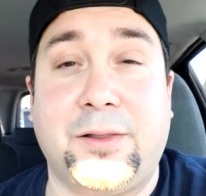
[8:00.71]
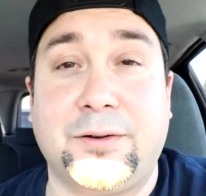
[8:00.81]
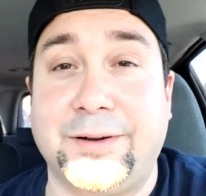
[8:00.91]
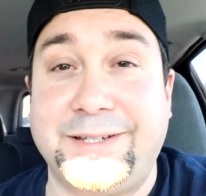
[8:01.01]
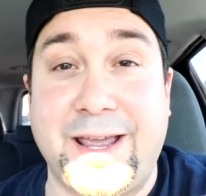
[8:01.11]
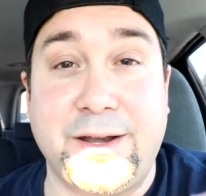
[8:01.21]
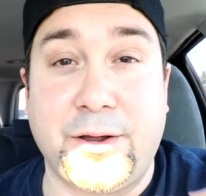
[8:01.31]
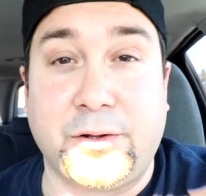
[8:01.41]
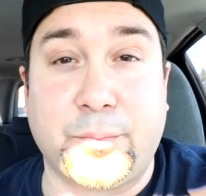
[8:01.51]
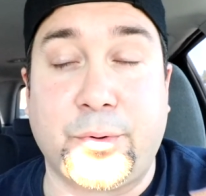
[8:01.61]
or
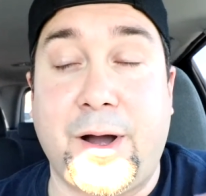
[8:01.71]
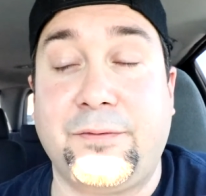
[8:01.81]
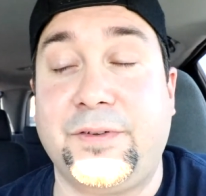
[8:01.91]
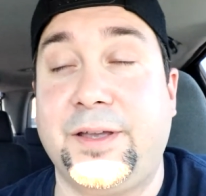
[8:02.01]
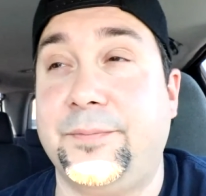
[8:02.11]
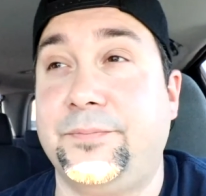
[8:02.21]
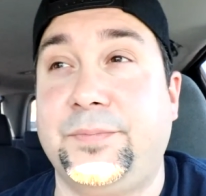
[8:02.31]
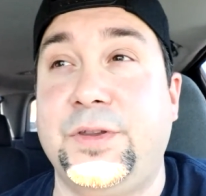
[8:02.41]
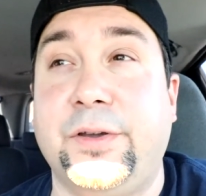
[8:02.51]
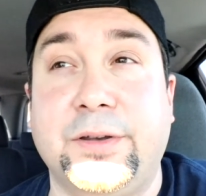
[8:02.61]
$10 profit
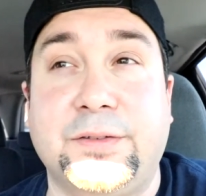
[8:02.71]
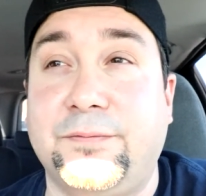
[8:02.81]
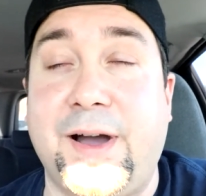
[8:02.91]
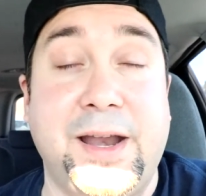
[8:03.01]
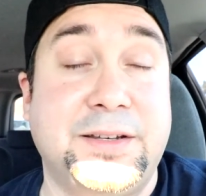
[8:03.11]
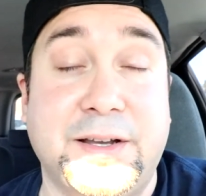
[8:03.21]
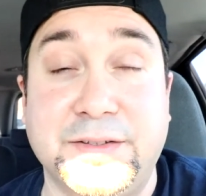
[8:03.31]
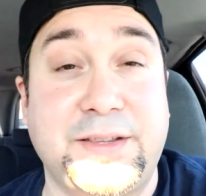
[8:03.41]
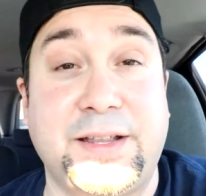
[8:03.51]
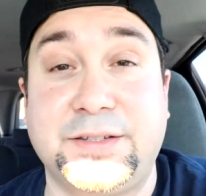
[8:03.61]
you can find
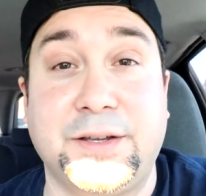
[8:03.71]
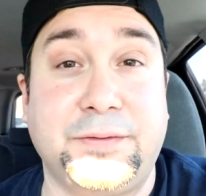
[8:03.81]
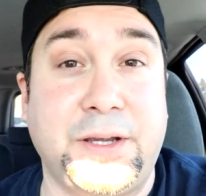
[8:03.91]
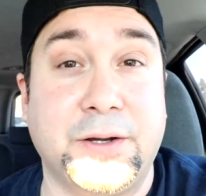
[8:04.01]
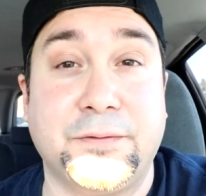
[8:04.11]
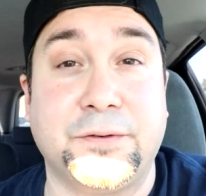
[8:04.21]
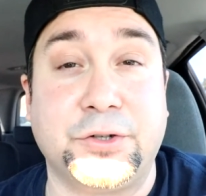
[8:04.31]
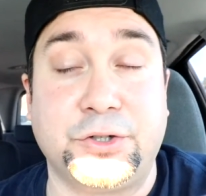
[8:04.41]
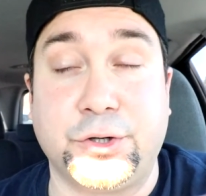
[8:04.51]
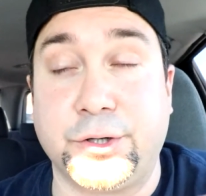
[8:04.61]
tons of that stuff here for
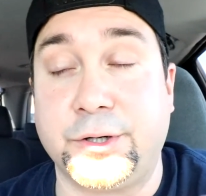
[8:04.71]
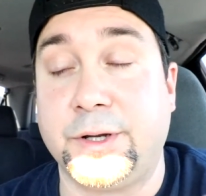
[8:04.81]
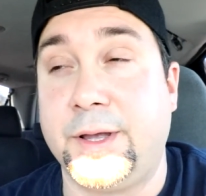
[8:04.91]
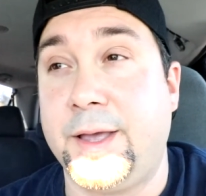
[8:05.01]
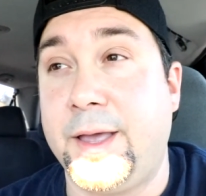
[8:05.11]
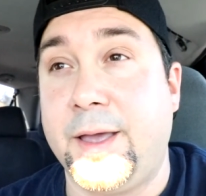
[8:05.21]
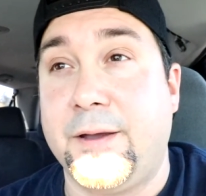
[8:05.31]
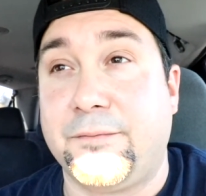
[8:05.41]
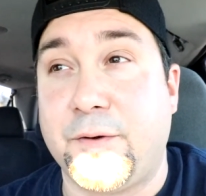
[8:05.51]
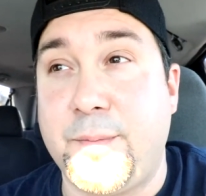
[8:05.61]
sure
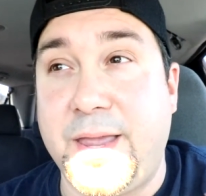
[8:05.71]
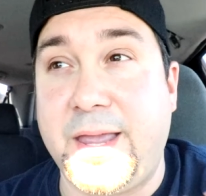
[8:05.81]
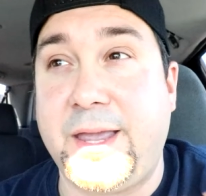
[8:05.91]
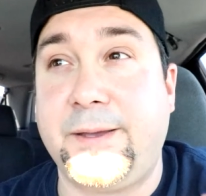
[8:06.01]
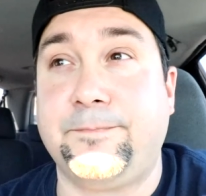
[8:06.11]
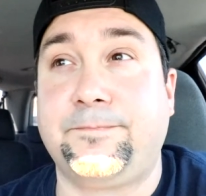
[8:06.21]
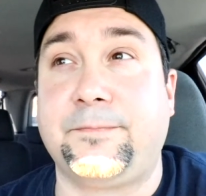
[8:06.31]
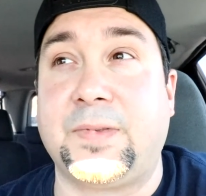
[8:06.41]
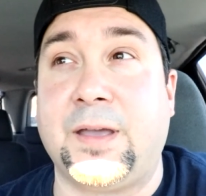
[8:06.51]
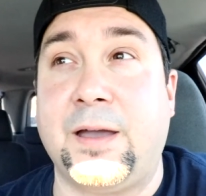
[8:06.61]
for me
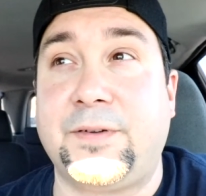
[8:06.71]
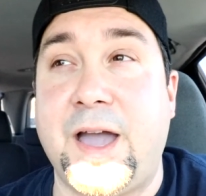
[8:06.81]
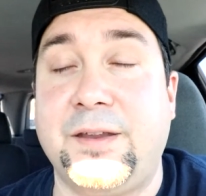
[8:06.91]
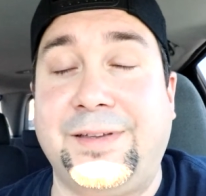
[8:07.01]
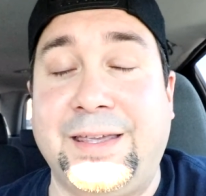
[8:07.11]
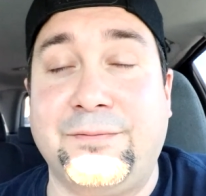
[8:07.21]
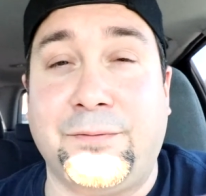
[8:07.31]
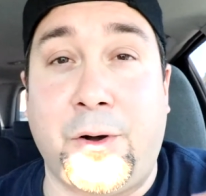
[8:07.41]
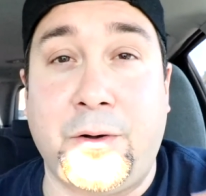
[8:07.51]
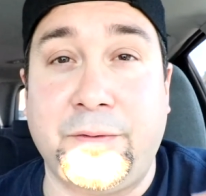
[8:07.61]
i've kind of
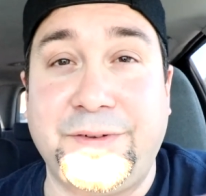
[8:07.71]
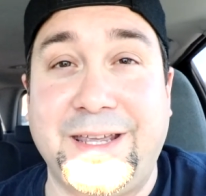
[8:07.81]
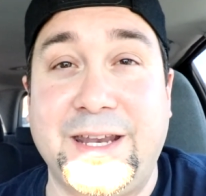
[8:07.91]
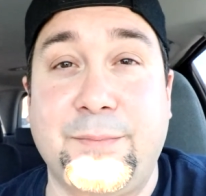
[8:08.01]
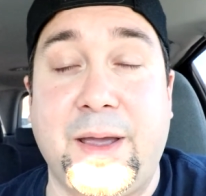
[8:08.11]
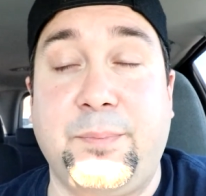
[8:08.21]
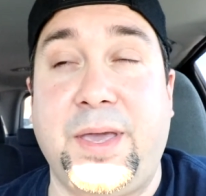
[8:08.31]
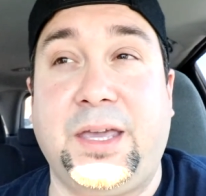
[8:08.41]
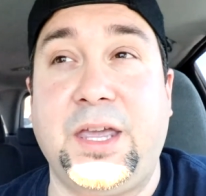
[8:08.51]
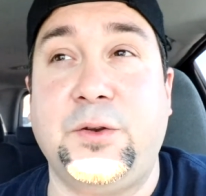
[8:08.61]
evolved in my
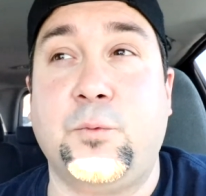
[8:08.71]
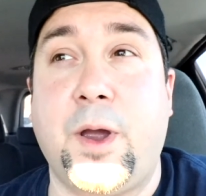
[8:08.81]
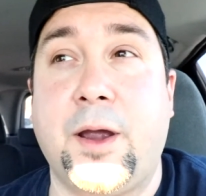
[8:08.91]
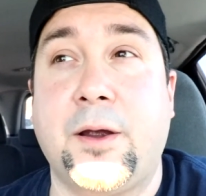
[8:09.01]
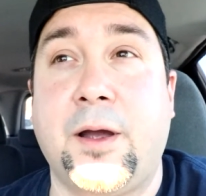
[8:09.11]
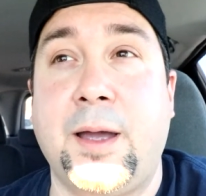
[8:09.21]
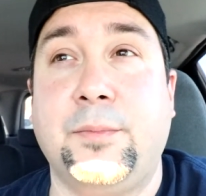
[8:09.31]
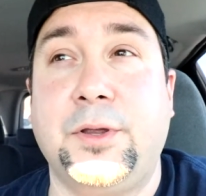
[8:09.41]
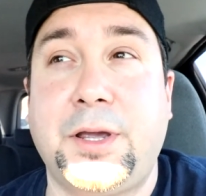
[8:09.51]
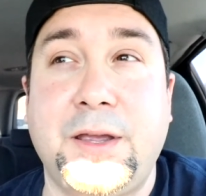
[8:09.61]
picking where
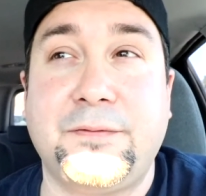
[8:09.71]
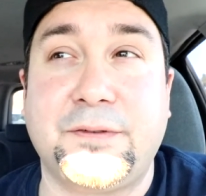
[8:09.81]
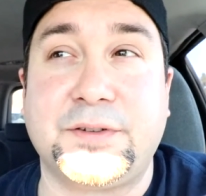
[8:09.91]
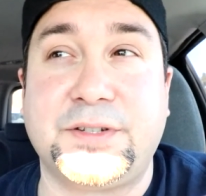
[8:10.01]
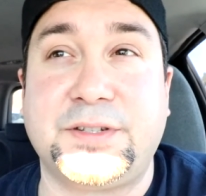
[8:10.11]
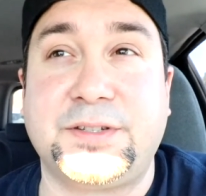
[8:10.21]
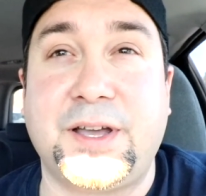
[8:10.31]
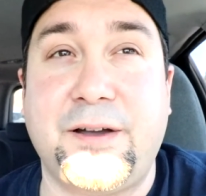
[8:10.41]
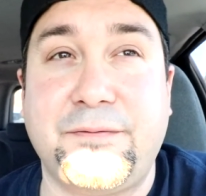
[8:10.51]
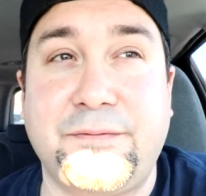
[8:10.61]
i'm looking for
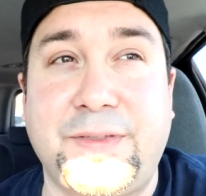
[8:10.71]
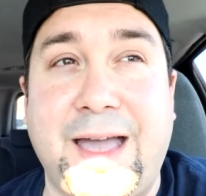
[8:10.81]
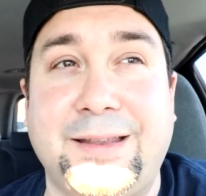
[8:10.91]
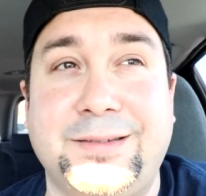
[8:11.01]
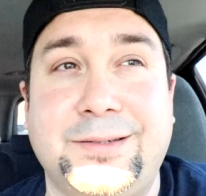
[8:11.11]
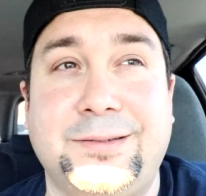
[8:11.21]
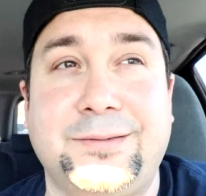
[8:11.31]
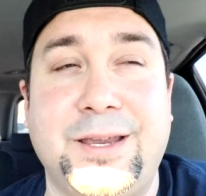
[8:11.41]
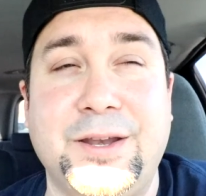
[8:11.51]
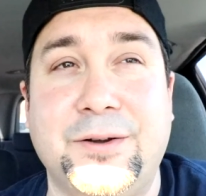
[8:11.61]
stuff that's
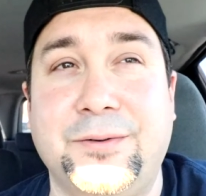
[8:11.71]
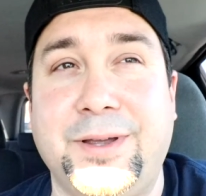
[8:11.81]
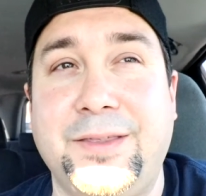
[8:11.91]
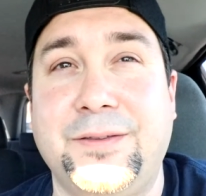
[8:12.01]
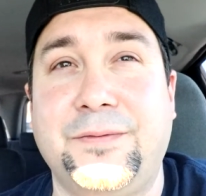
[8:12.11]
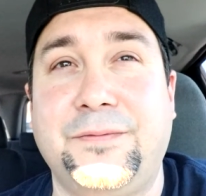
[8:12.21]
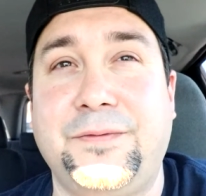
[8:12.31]
you know in the